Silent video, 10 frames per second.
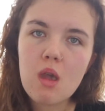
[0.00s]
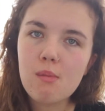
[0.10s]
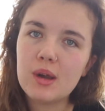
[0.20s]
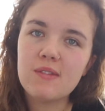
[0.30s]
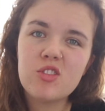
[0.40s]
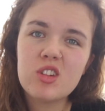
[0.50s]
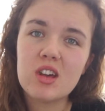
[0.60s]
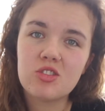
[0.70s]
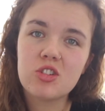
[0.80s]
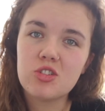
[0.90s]
But if you think
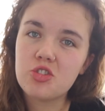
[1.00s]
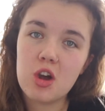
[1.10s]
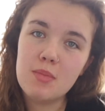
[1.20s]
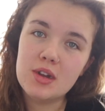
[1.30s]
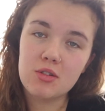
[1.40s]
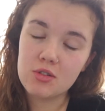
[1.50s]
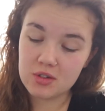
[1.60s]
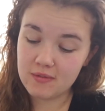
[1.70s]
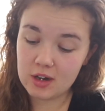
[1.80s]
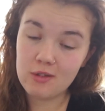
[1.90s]
that's gonna stop me, you're
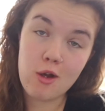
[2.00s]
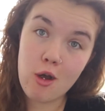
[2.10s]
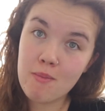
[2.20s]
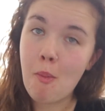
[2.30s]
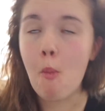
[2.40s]
also very wrong.